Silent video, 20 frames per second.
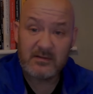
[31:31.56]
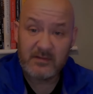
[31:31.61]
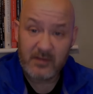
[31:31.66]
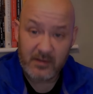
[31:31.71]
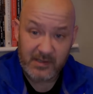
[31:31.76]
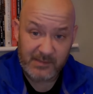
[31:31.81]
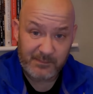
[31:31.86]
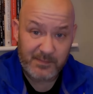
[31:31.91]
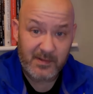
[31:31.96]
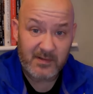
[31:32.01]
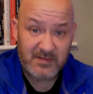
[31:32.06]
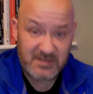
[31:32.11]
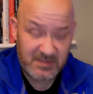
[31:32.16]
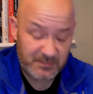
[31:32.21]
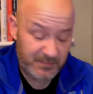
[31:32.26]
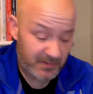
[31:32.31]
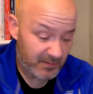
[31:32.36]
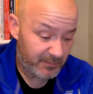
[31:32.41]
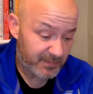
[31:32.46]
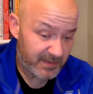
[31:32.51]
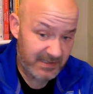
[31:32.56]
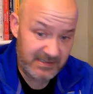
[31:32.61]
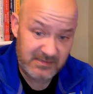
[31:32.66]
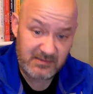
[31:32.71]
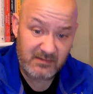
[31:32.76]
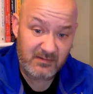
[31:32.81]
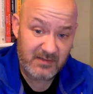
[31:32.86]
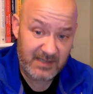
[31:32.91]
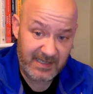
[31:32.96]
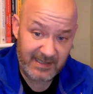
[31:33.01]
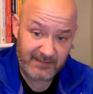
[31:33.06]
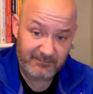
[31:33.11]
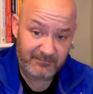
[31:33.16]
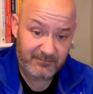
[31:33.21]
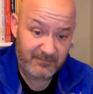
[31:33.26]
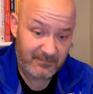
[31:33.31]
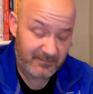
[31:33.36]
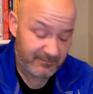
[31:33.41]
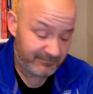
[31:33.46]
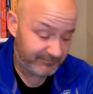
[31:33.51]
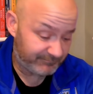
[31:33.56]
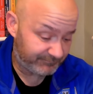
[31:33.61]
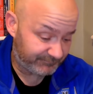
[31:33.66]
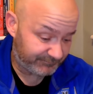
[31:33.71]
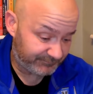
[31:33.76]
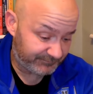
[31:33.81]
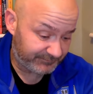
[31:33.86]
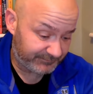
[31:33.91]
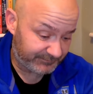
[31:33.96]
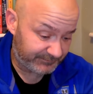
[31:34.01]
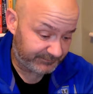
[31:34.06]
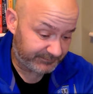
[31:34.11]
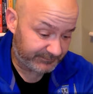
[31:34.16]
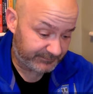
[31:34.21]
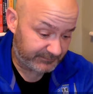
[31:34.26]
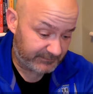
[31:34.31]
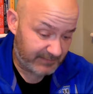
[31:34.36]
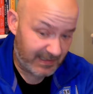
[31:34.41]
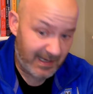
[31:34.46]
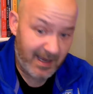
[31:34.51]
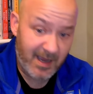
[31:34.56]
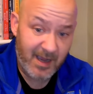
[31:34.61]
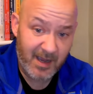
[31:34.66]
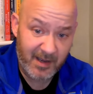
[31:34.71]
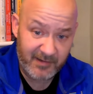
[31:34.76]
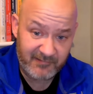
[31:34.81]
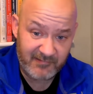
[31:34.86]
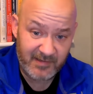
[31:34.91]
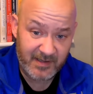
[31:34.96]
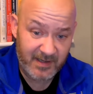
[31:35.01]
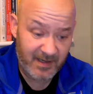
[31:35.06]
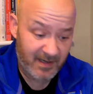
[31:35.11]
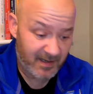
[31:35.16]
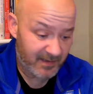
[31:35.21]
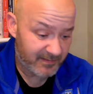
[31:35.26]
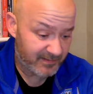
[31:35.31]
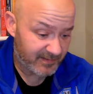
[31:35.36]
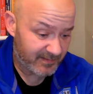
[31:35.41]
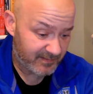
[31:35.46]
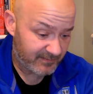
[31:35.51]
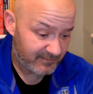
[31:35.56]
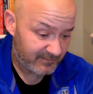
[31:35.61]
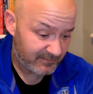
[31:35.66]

not impossible, but it's looking harder and harder.